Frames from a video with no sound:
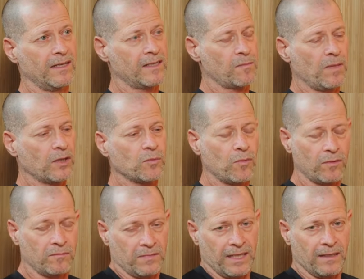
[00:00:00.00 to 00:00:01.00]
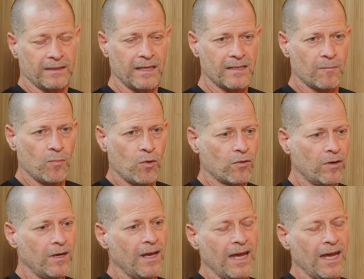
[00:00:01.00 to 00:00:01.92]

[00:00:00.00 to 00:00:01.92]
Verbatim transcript: There's much more. Yeah, there's more.